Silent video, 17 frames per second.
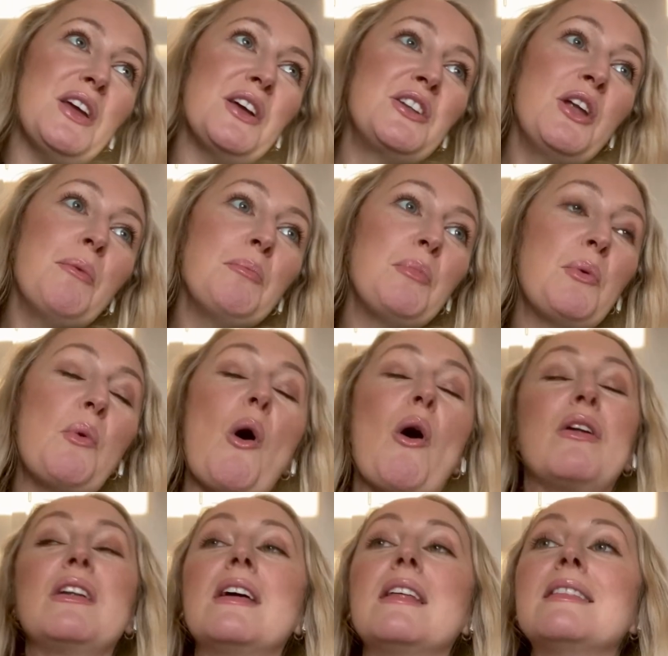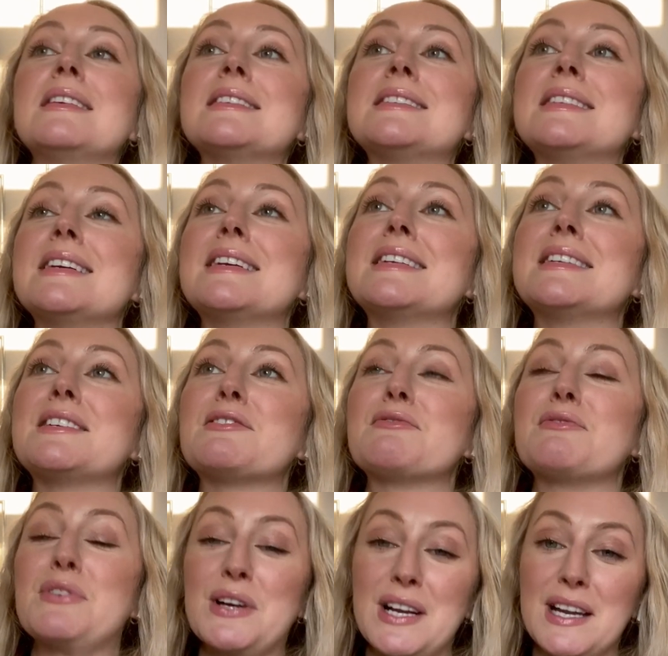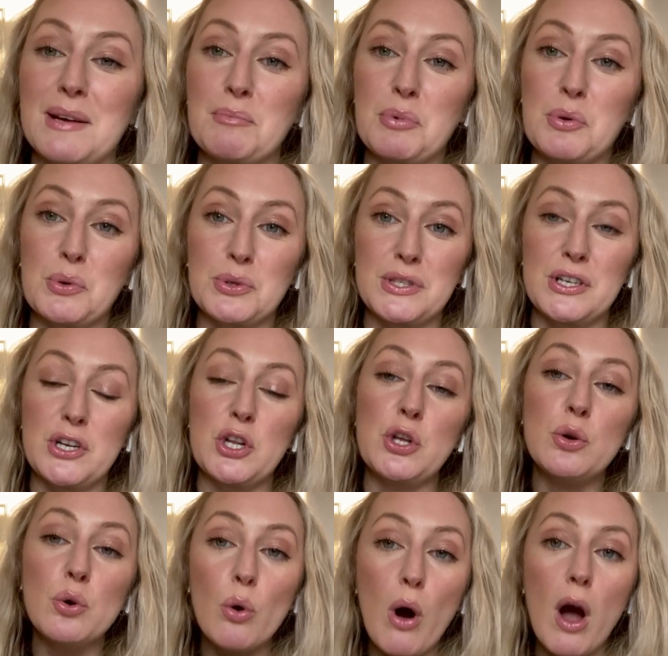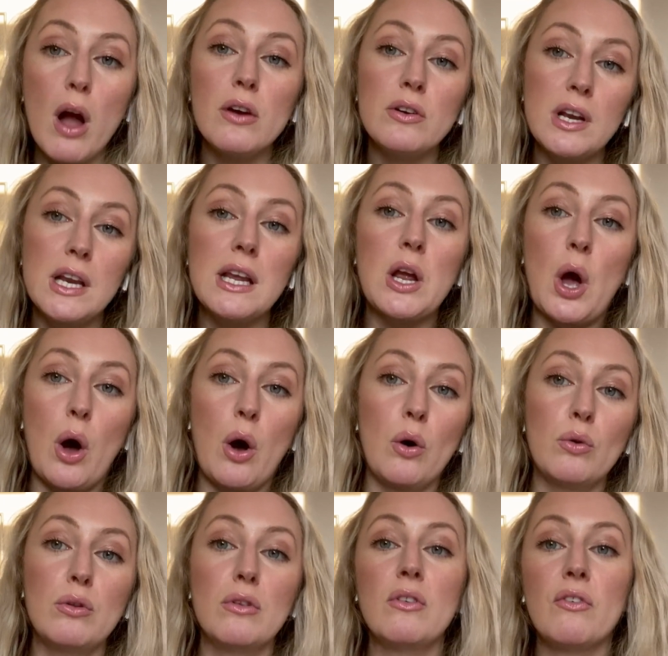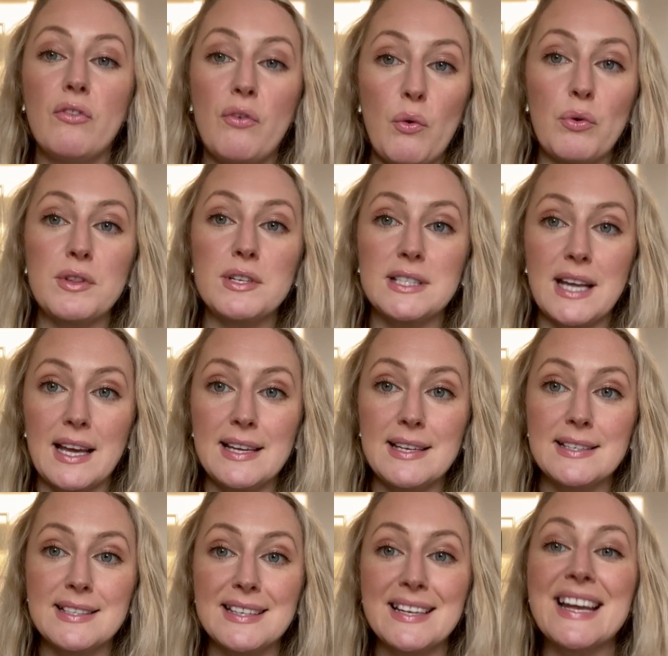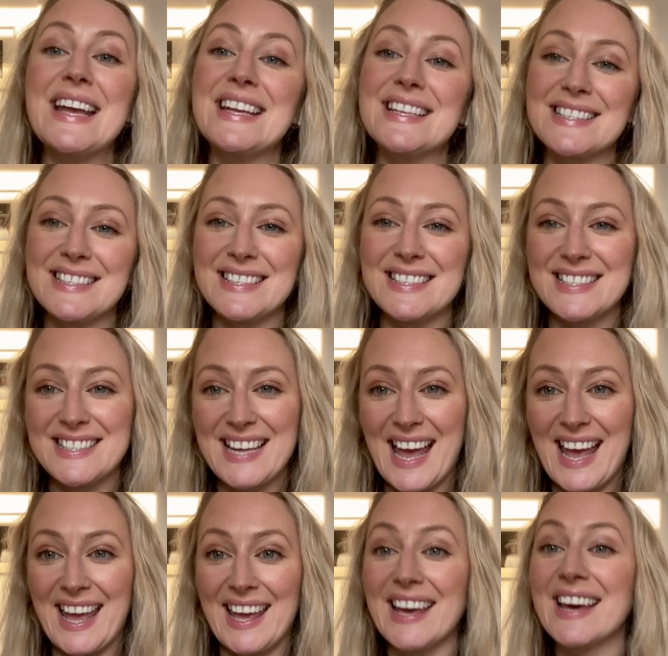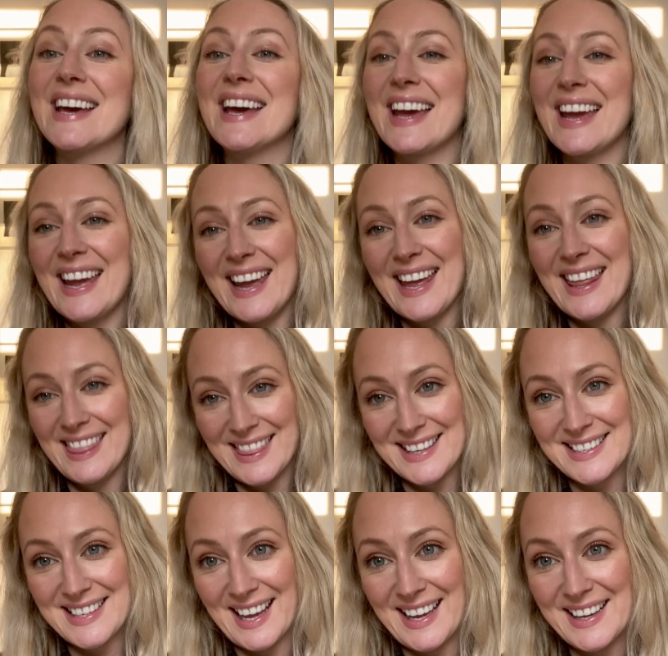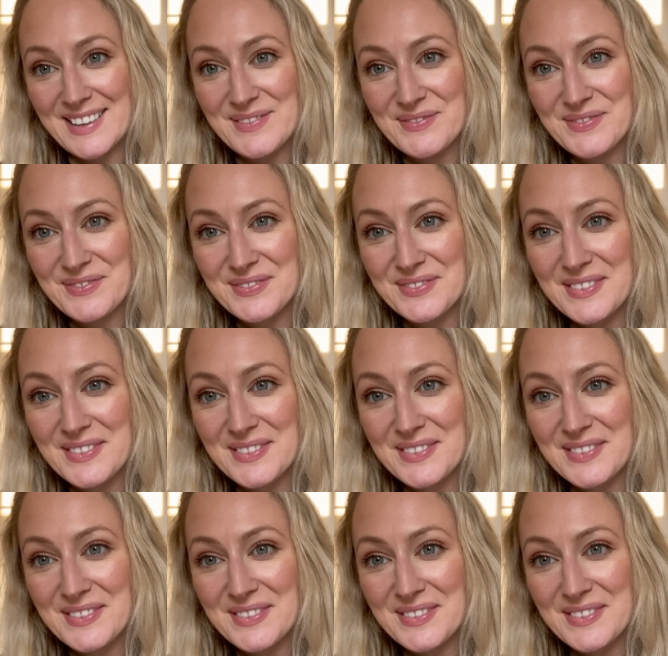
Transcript: number one, and this is really important, your only goal for the date is to stay in the date.